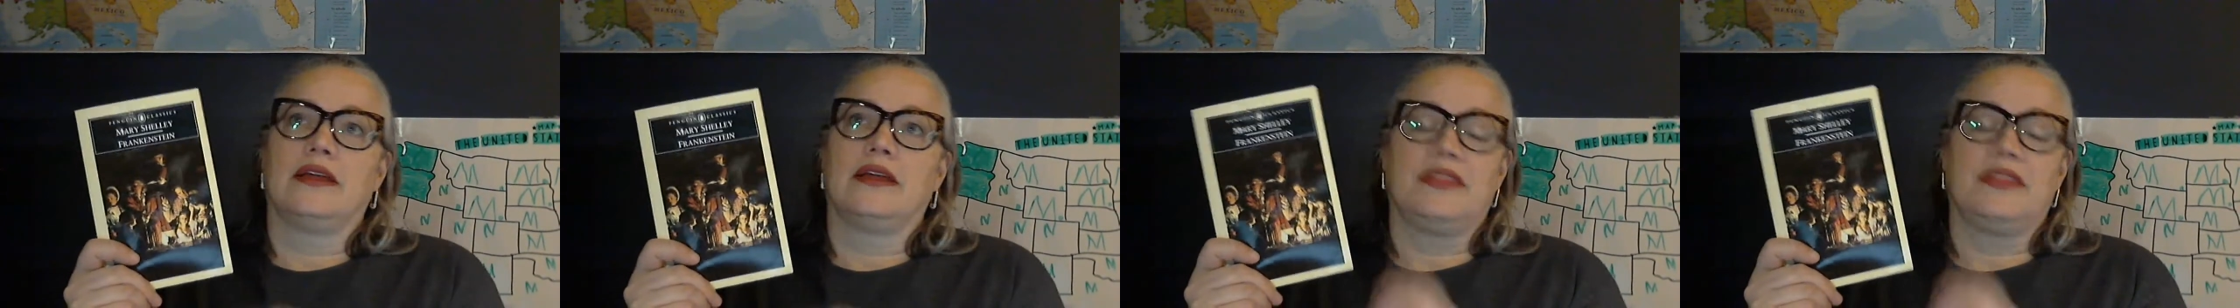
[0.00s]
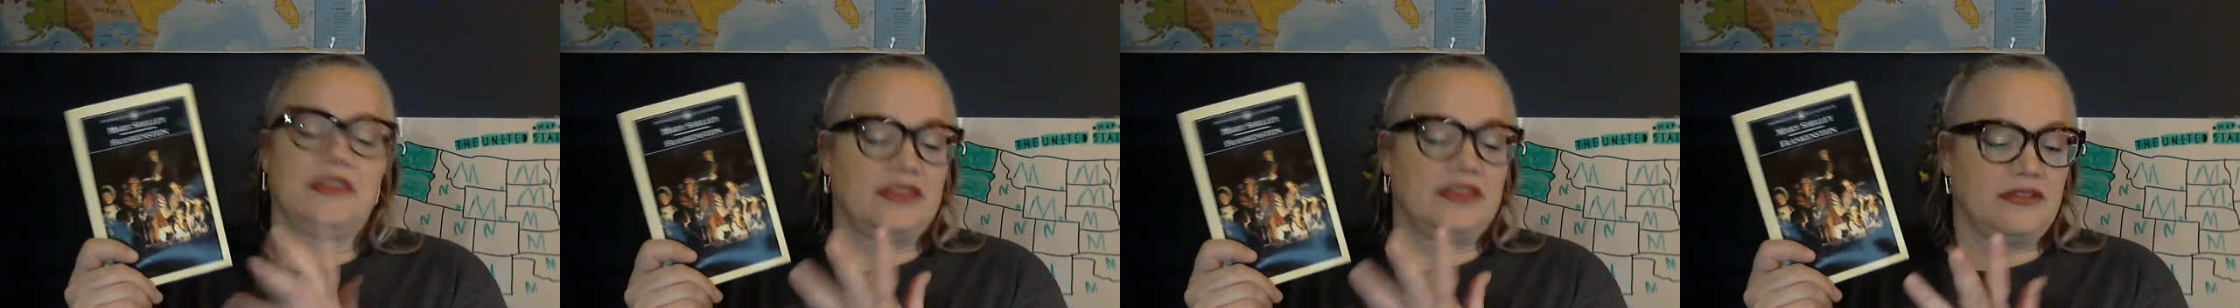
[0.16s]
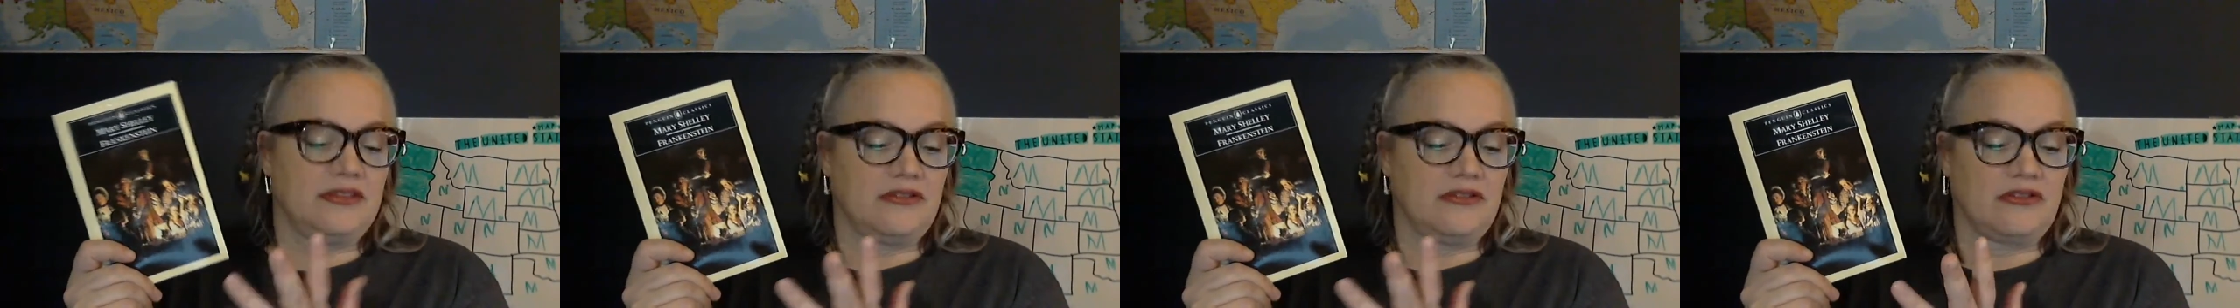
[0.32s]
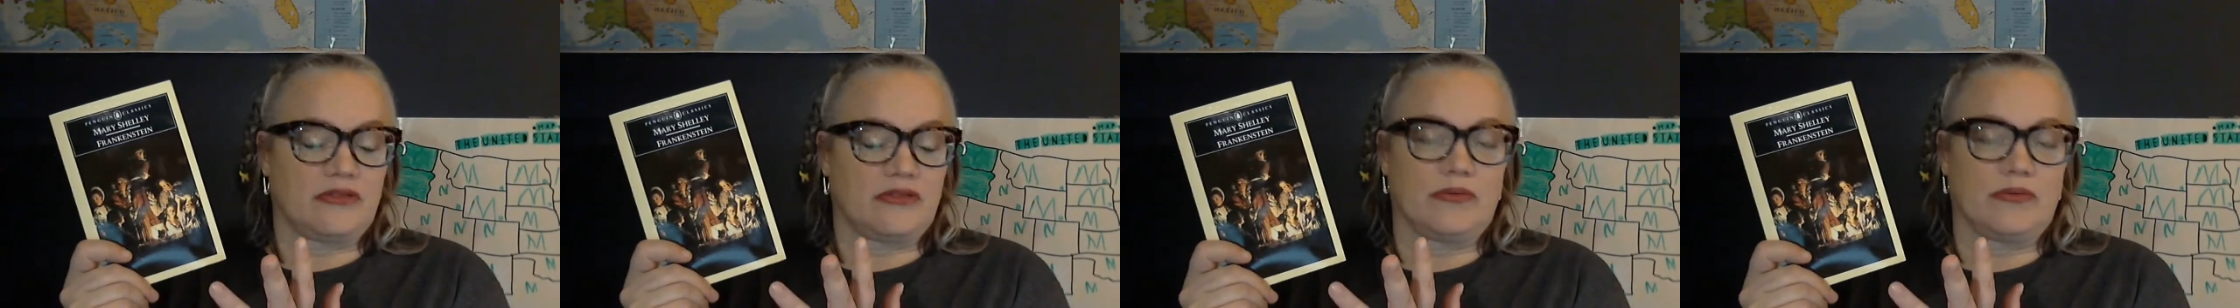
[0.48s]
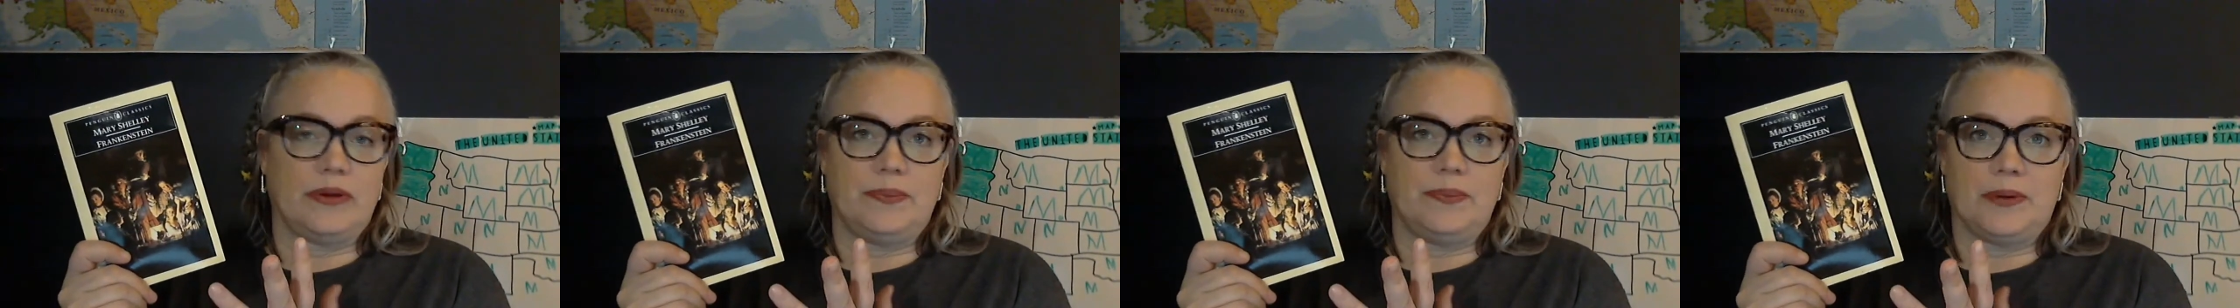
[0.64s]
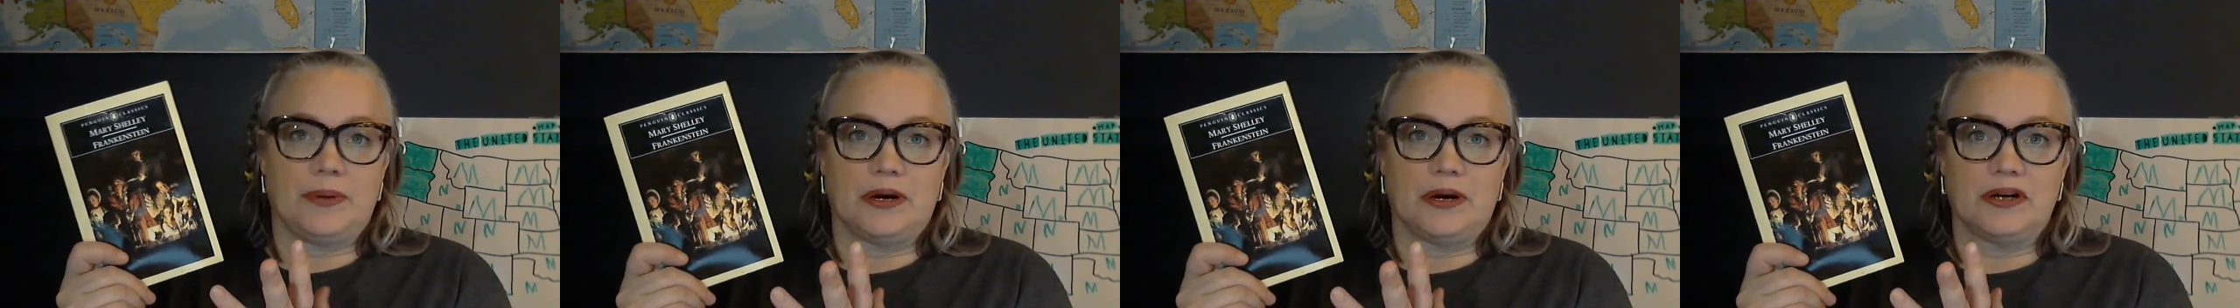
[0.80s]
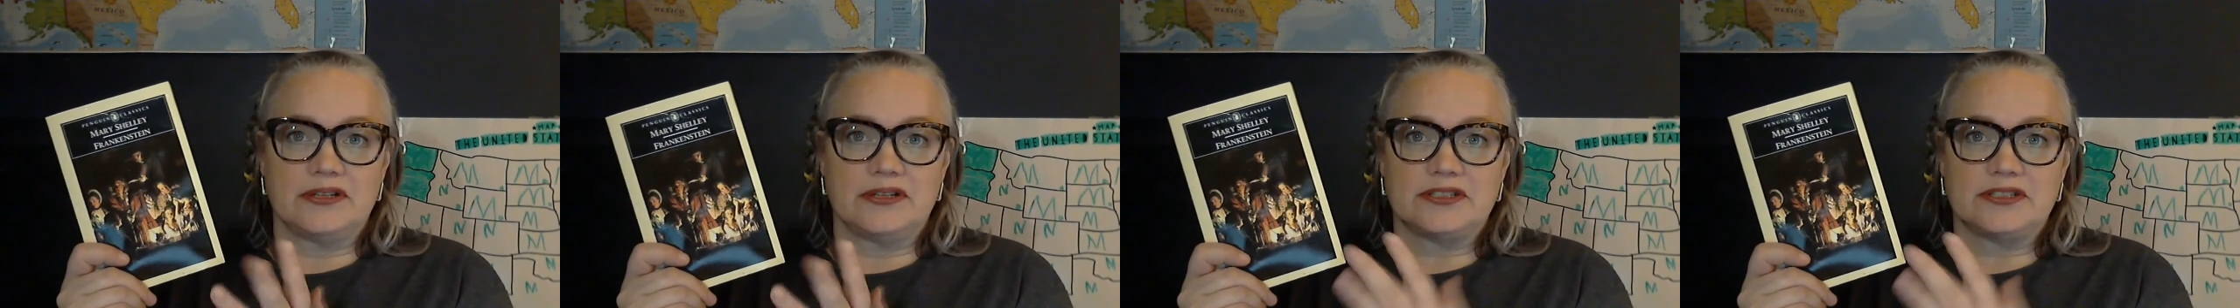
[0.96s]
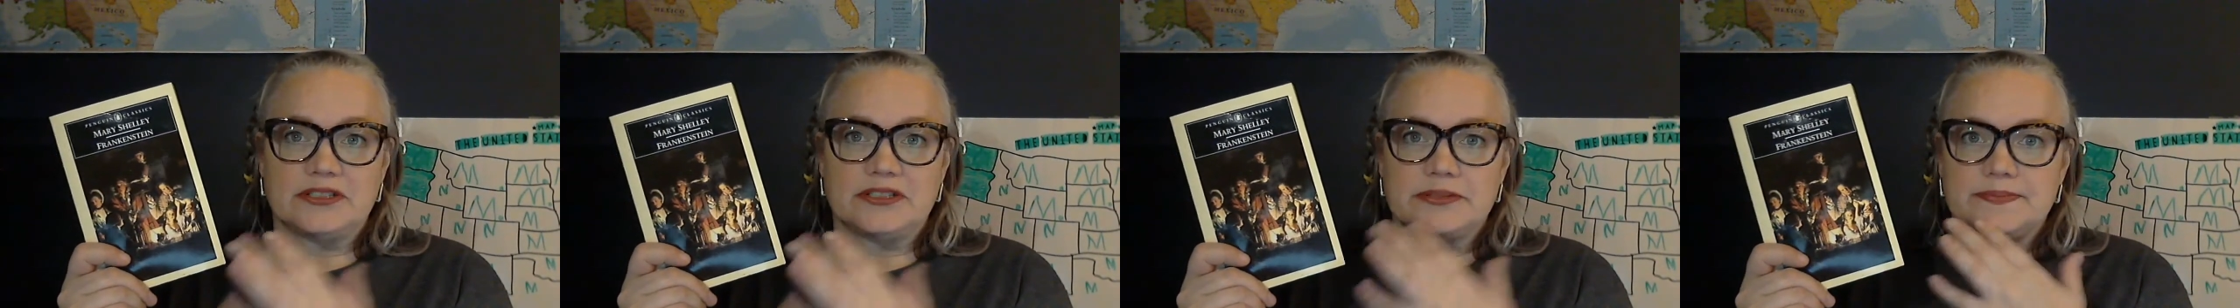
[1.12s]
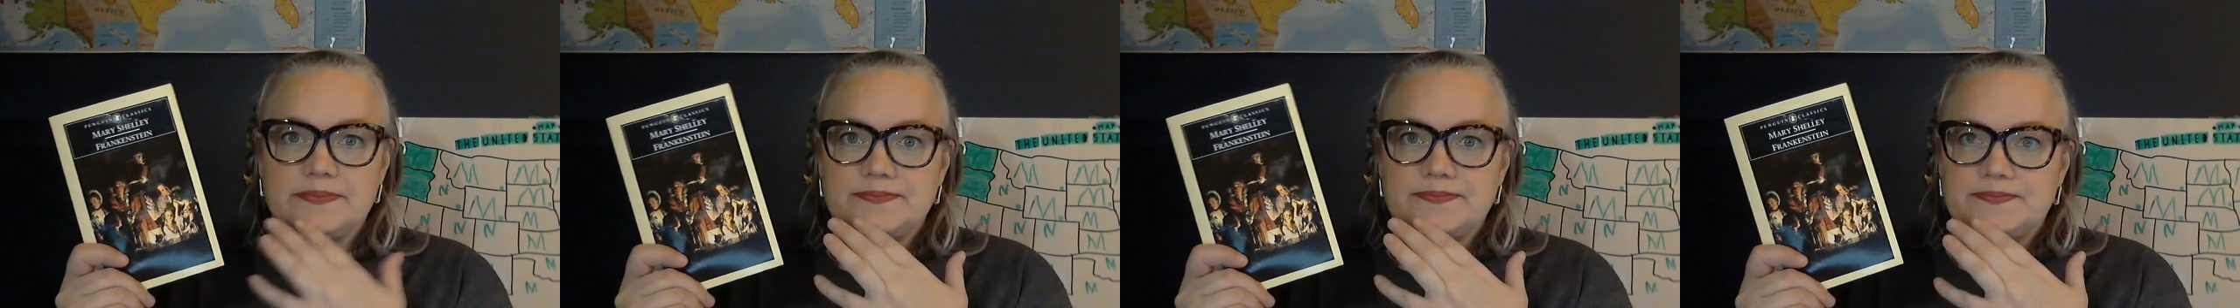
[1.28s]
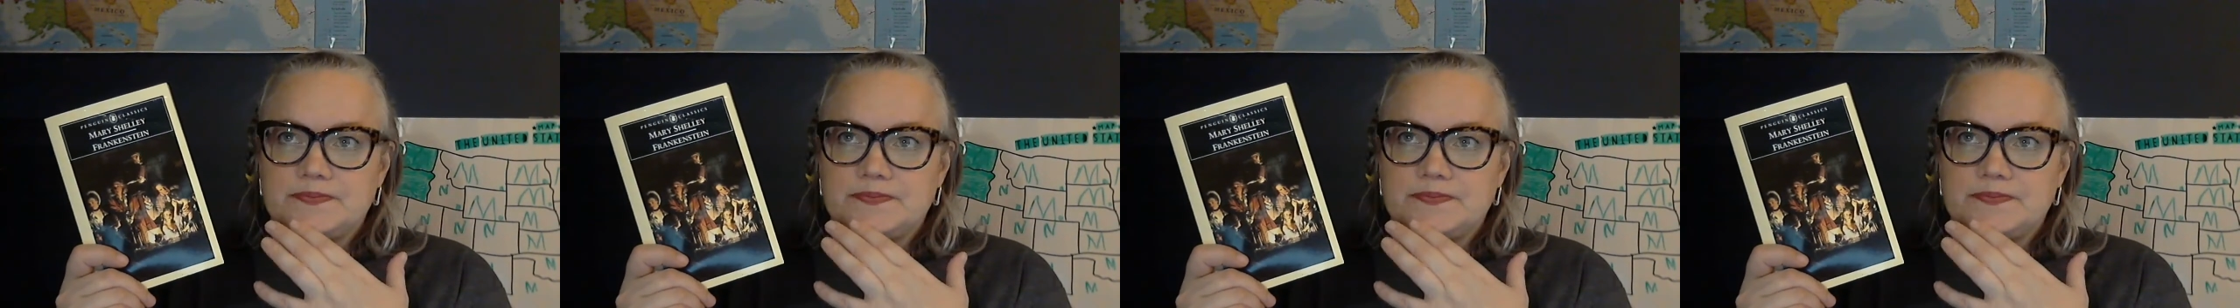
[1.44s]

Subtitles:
think there's 3 parts.